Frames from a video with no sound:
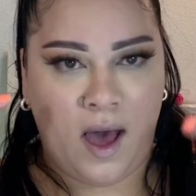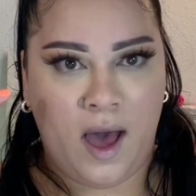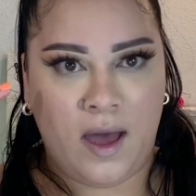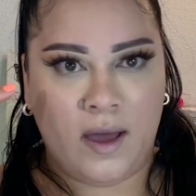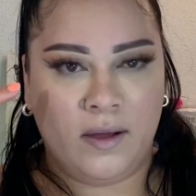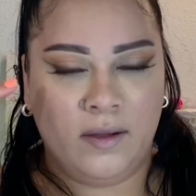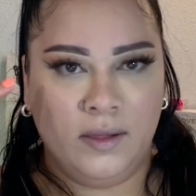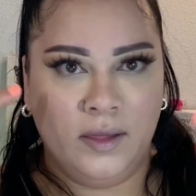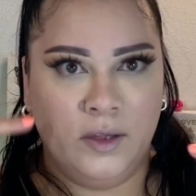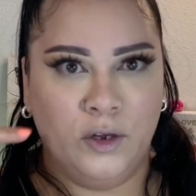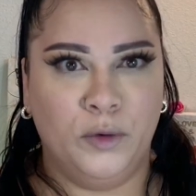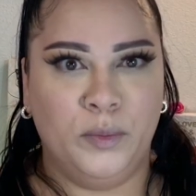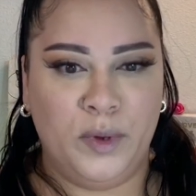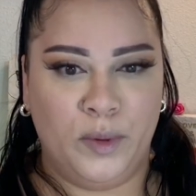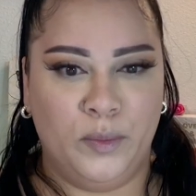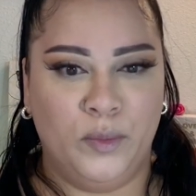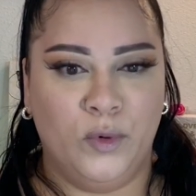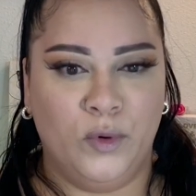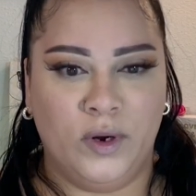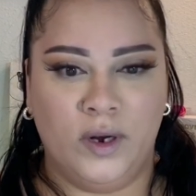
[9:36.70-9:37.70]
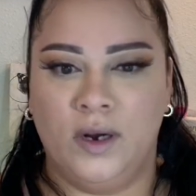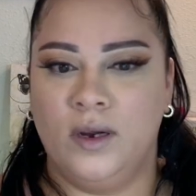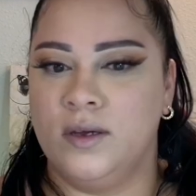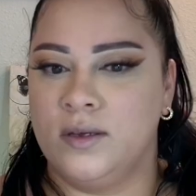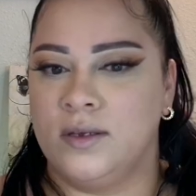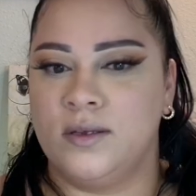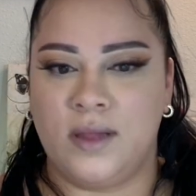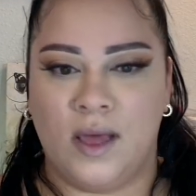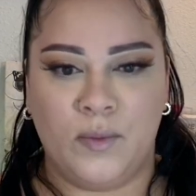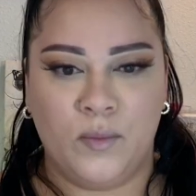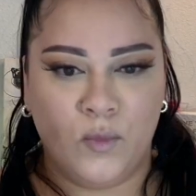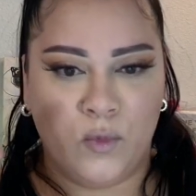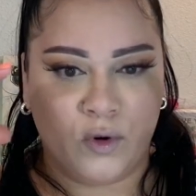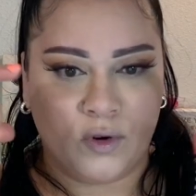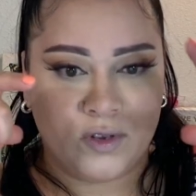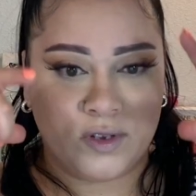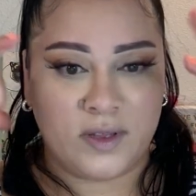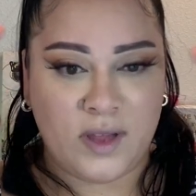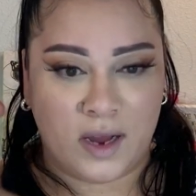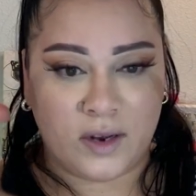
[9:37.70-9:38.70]
eye a little bit more and it looks like more
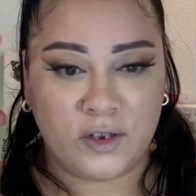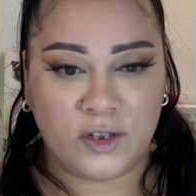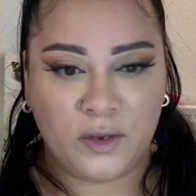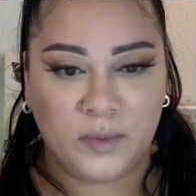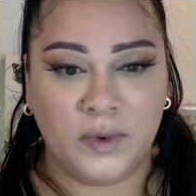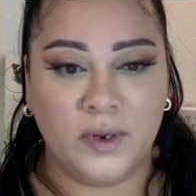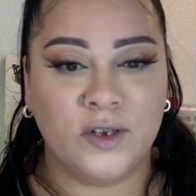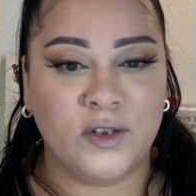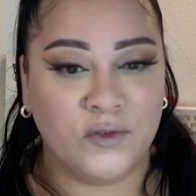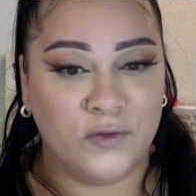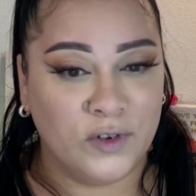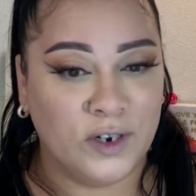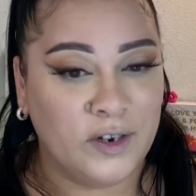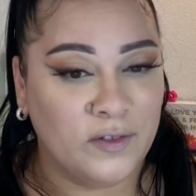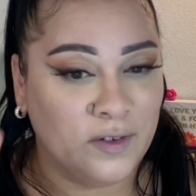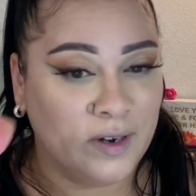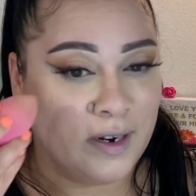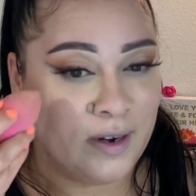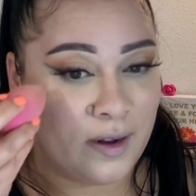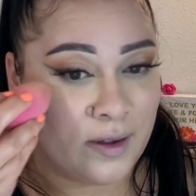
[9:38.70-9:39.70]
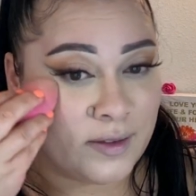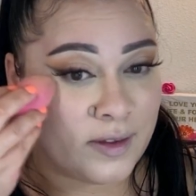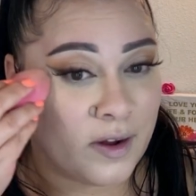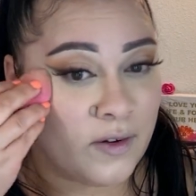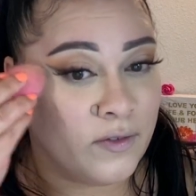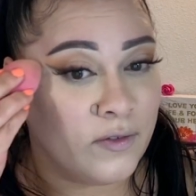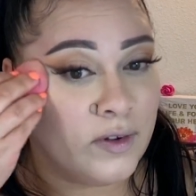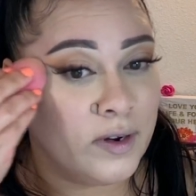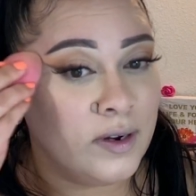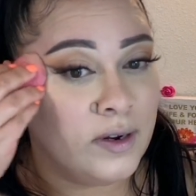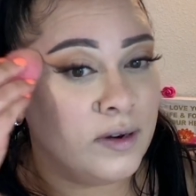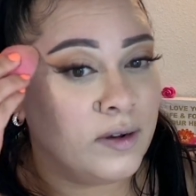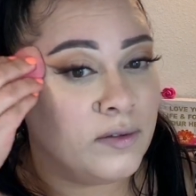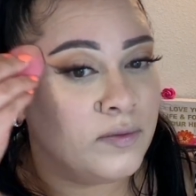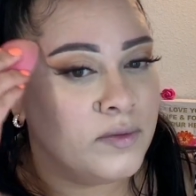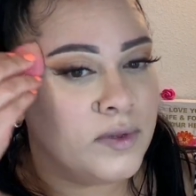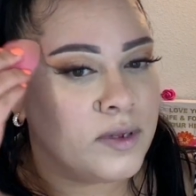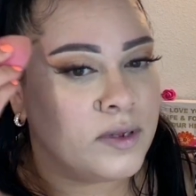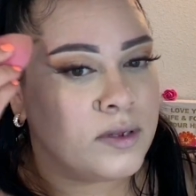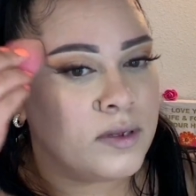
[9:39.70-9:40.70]
snatched up. It looks really, really nice. I really love
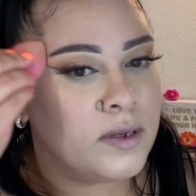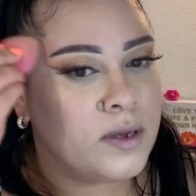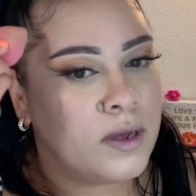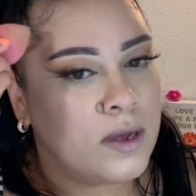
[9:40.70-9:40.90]
this.